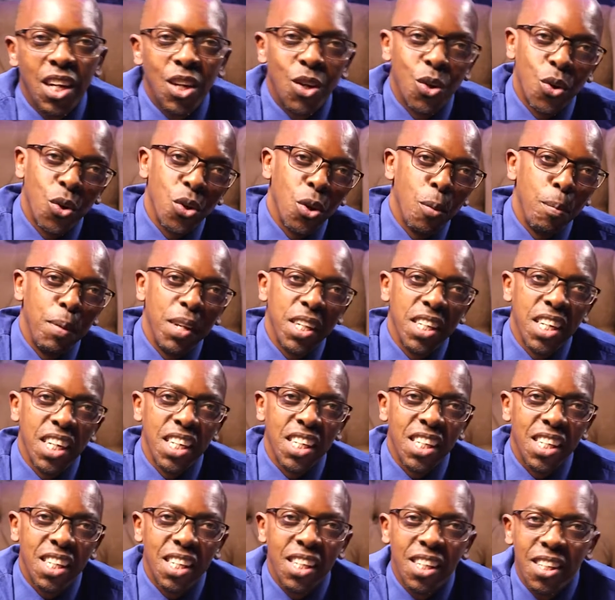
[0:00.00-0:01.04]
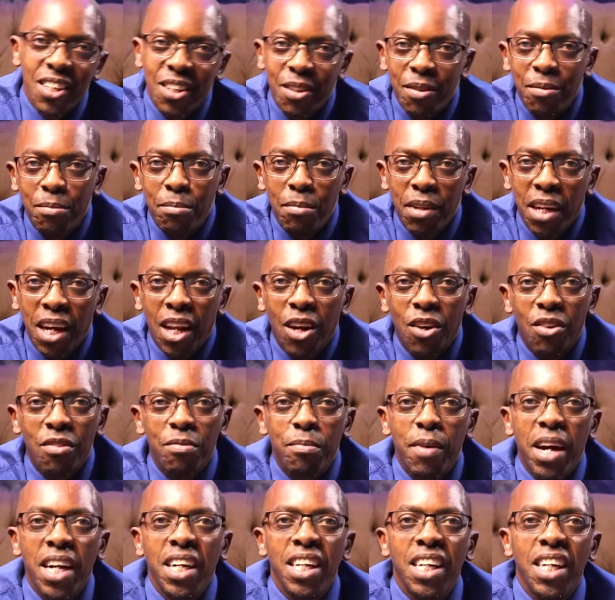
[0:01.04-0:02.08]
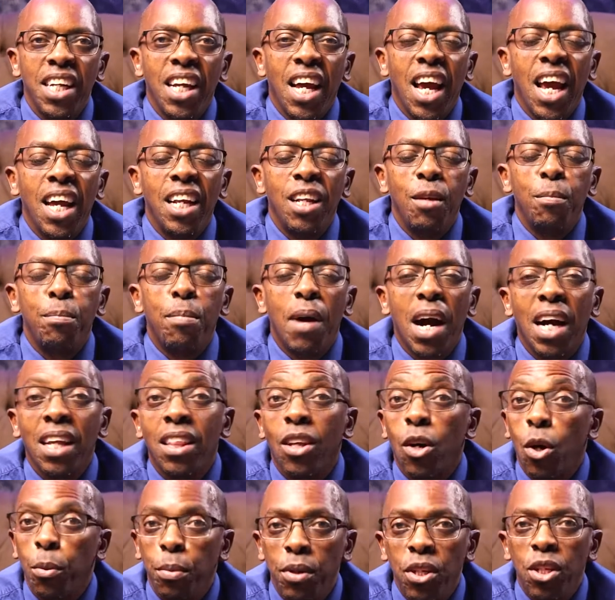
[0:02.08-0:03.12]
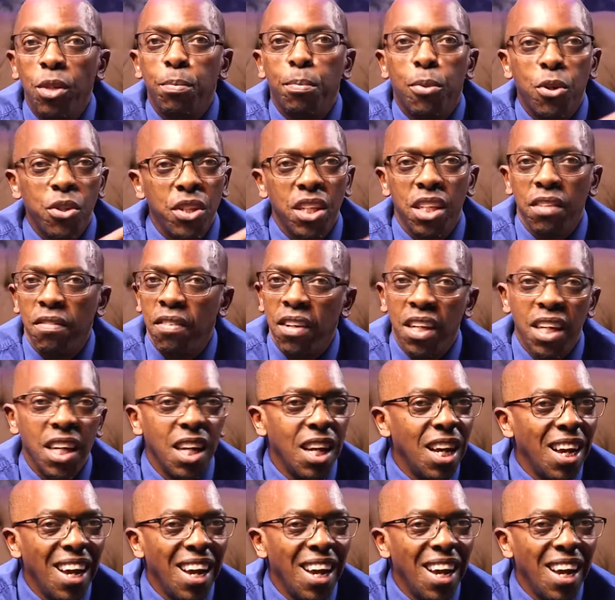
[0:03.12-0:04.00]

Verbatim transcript: grow your business, make a lot of money, and impact the community positively.